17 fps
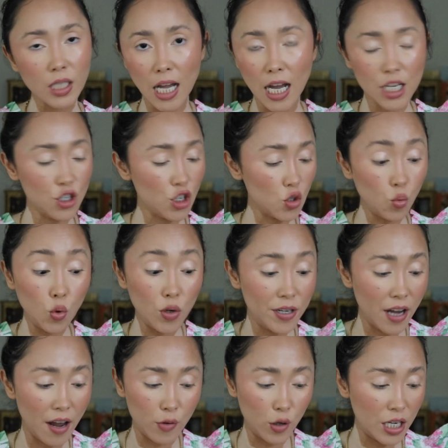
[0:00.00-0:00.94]
I just would
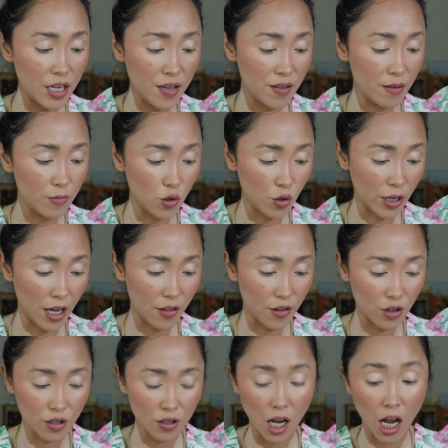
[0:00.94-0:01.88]
never leave them
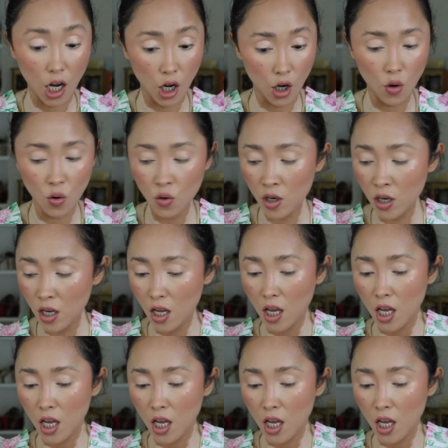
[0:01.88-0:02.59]
together alone.